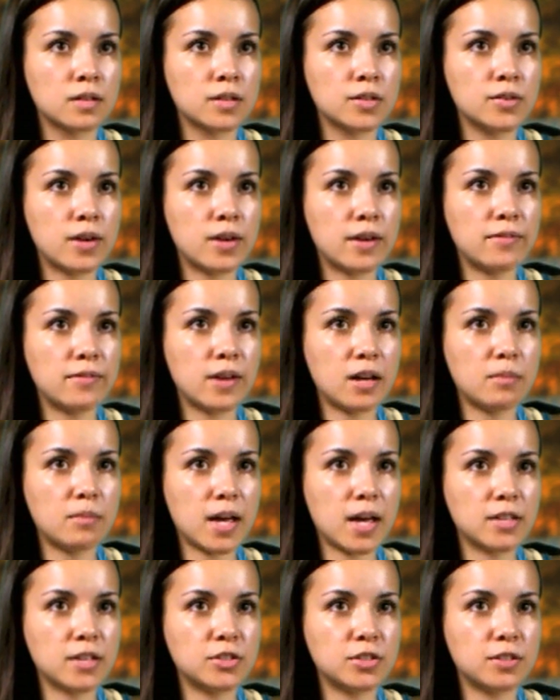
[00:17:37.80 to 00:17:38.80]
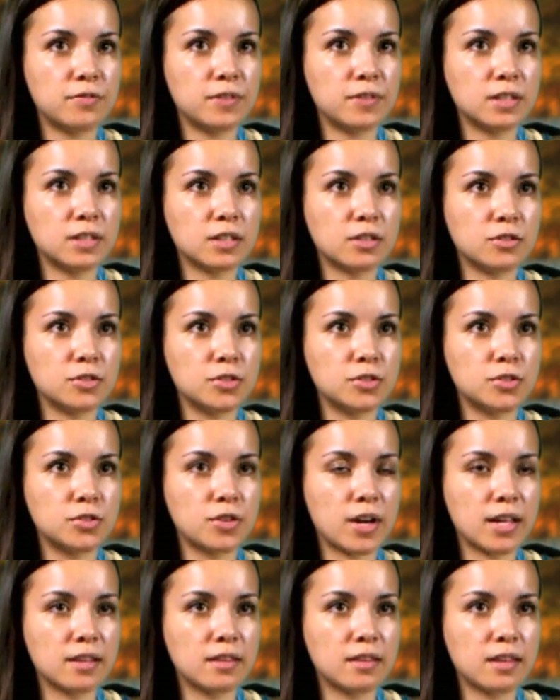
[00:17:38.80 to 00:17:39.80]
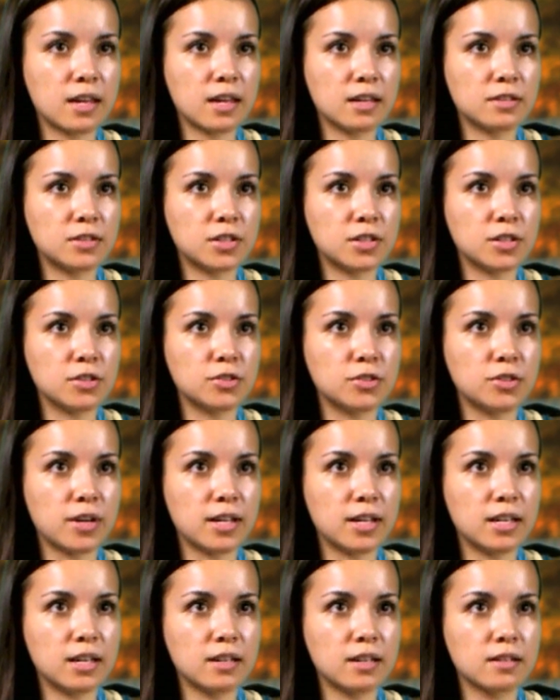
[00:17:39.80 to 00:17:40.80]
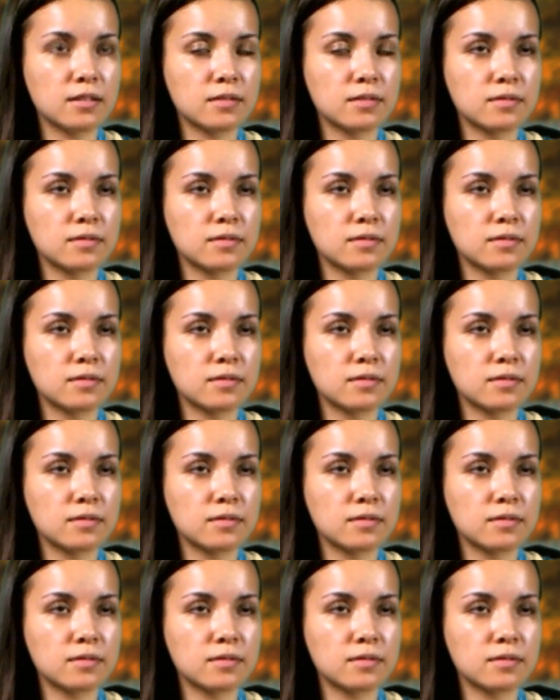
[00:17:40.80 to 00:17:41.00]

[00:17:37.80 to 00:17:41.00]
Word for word: You have unmatched physical strength thanks to your training.